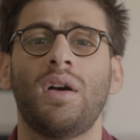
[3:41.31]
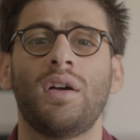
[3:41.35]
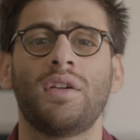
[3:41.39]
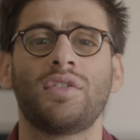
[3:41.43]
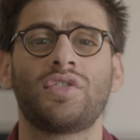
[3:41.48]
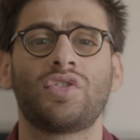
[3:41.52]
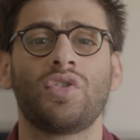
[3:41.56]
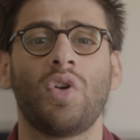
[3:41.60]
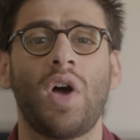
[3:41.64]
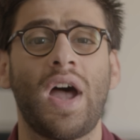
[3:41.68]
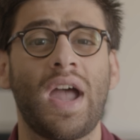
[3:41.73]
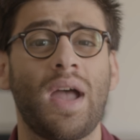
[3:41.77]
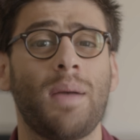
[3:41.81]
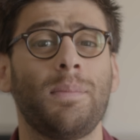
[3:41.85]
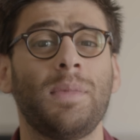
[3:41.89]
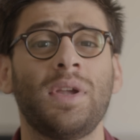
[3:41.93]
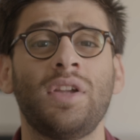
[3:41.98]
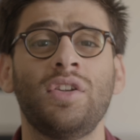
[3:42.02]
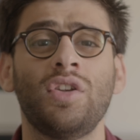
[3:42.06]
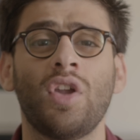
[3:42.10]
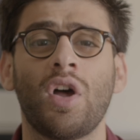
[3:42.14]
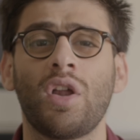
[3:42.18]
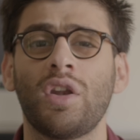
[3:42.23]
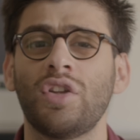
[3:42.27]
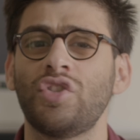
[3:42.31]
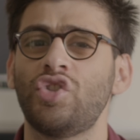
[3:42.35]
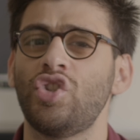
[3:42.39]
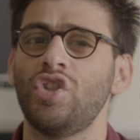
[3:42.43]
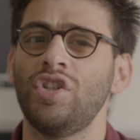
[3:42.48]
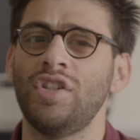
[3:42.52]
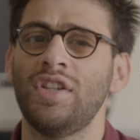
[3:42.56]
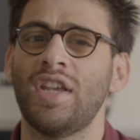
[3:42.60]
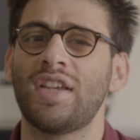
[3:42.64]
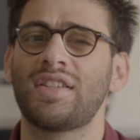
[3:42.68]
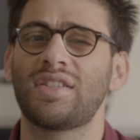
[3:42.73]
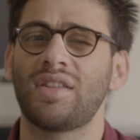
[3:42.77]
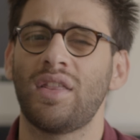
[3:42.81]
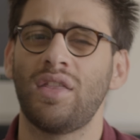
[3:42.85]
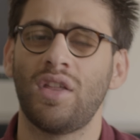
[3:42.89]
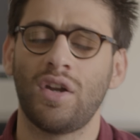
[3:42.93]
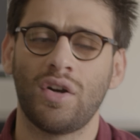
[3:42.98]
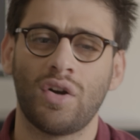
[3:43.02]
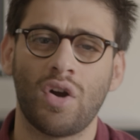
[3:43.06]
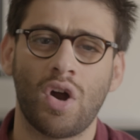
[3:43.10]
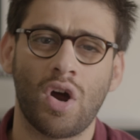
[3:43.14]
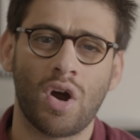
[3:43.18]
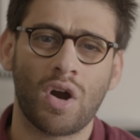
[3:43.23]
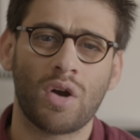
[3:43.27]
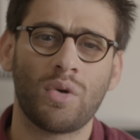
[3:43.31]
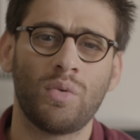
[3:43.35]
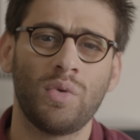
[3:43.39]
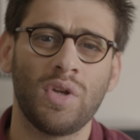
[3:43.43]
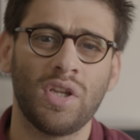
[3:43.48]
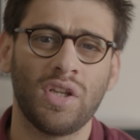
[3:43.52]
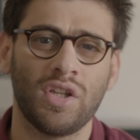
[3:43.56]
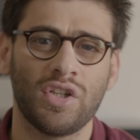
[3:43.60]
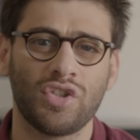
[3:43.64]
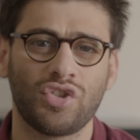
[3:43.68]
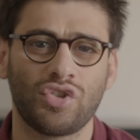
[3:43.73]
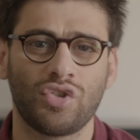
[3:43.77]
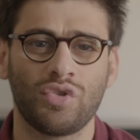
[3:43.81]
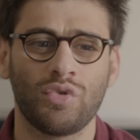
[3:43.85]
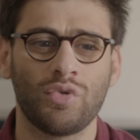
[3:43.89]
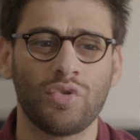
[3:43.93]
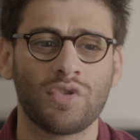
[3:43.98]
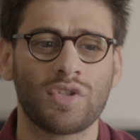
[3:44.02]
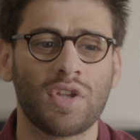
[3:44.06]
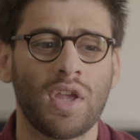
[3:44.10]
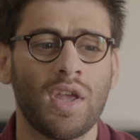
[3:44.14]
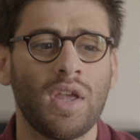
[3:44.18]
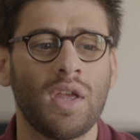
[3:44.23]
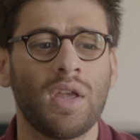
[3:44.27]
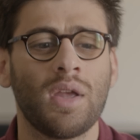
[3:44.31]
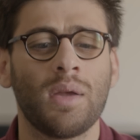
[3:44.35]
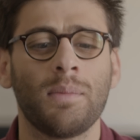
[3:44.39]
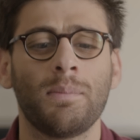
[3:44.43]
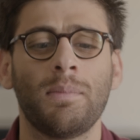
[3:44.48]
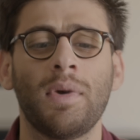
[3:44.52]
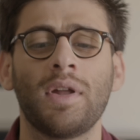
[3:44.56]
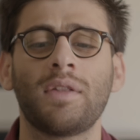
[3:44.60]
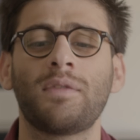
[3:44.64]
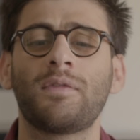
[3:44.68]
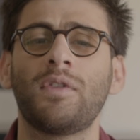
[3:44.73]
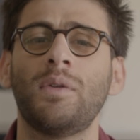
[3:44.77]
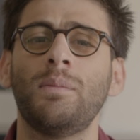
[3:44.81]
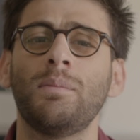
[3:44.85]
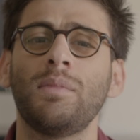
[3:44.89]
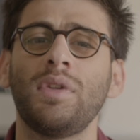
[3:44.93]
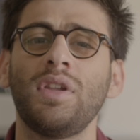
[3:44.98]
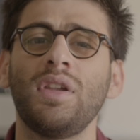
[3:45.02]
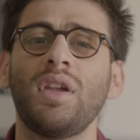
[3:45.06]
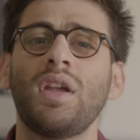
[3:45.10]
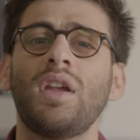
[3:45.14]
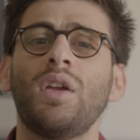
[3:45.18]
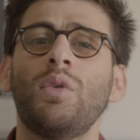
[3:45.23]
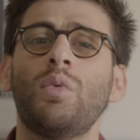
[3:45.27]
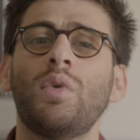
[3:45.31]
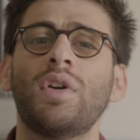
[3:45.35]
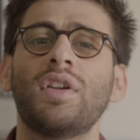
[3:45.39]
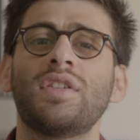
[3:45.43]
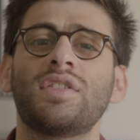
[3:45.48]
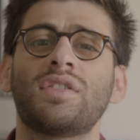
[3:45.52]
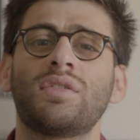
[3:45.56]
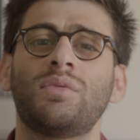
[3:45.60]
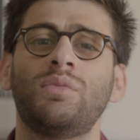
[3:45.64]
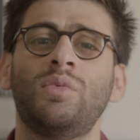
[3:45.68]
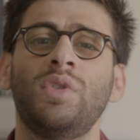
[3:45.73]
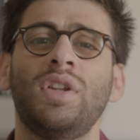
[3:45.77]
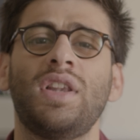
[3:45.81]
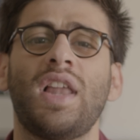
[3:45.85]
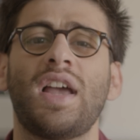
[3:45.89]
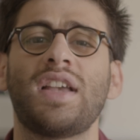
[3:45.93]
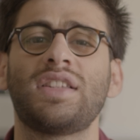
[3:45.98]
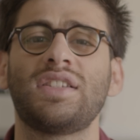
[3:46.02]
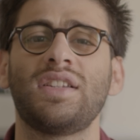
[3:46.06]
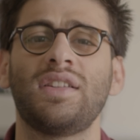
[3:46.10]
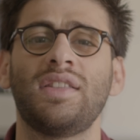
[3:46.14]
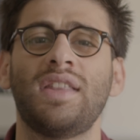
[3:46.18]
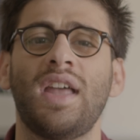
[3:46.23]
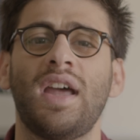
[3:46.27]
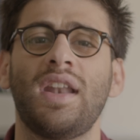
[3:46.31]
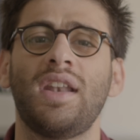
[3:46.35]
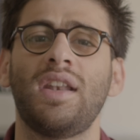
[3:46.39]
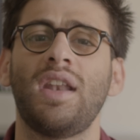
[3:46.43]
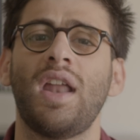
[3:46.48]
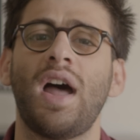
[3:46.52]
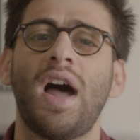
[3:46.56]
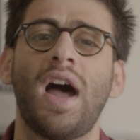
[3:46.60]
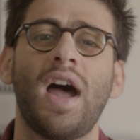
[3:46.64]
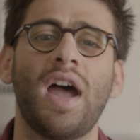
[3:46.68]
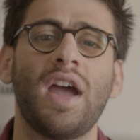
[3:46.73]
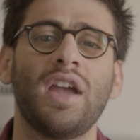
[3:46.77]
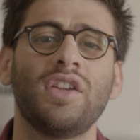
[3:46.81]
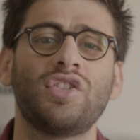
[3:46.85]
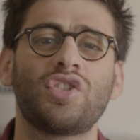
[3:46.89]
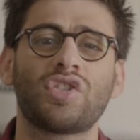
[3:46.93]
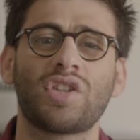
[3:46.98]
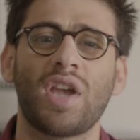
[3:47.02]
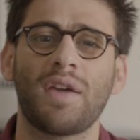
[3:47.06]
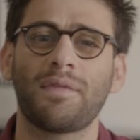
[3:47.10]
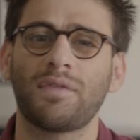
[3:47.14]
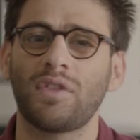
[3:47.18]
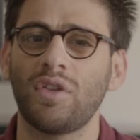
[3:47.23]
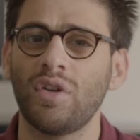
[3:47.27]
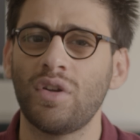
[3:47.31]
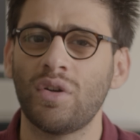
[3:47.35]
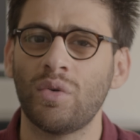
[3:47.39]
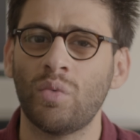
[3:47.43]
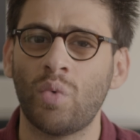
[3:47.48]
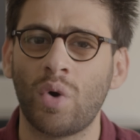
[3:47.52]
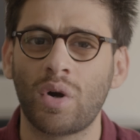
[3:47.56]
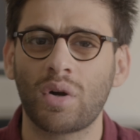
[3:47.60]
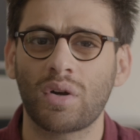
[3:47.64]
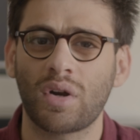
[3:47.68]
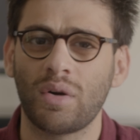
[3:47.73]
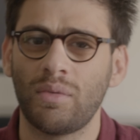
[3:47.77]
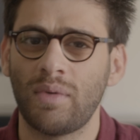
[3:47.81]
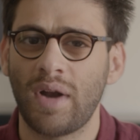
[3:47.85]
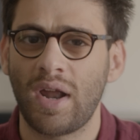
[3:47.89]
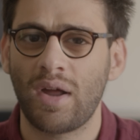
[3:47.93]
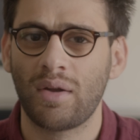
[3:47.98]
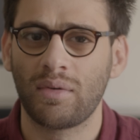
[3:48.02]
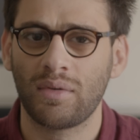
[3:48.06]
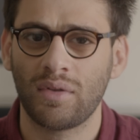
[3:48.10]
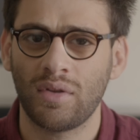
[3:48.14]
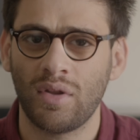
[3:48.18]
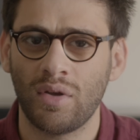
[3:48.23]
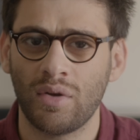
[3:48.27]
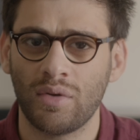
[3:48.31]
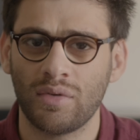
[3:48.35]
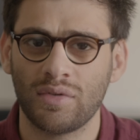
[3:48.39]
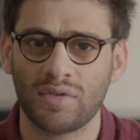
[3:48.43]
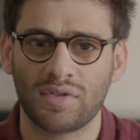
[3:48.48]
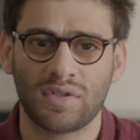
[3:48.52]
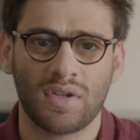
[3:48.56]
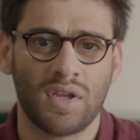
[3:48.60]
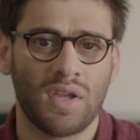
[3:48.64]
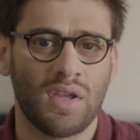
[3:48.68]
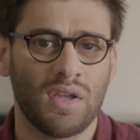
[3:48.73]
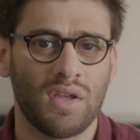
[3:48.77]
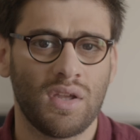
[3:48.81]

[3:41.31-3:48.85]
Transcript: So I am acknowledging, yes, there are real issues. But for me, it was realizing that I just have to work around those